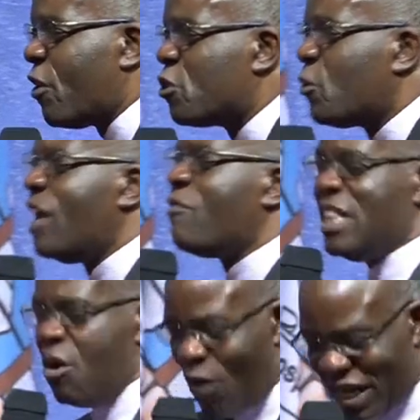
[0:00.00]
you to live in
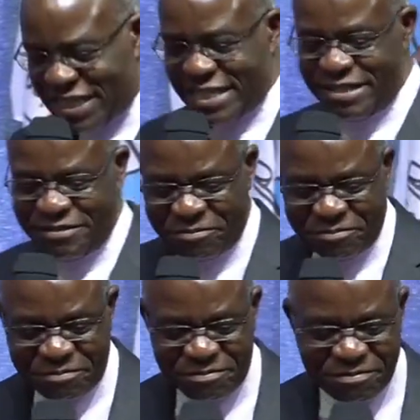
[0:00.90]
the worst.
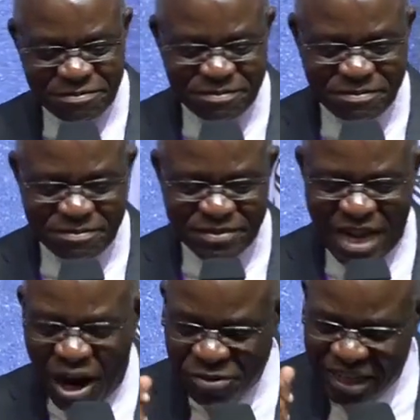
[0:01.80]

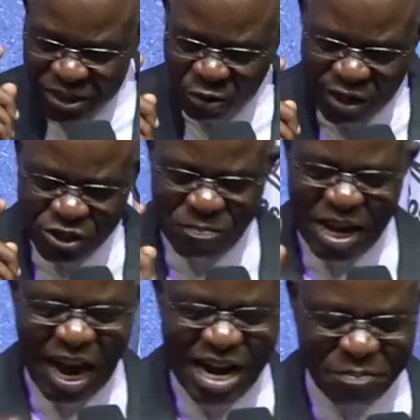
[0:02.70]
Now, this was to be
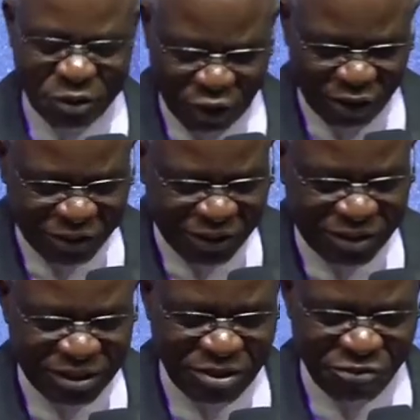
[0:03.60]
Adam's source
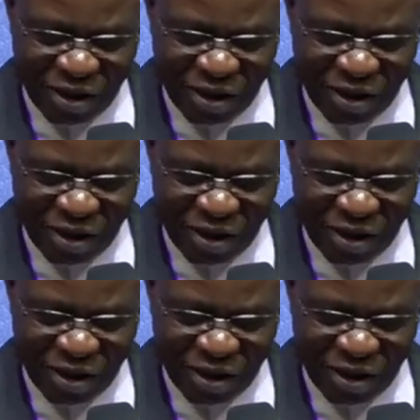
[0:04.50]
for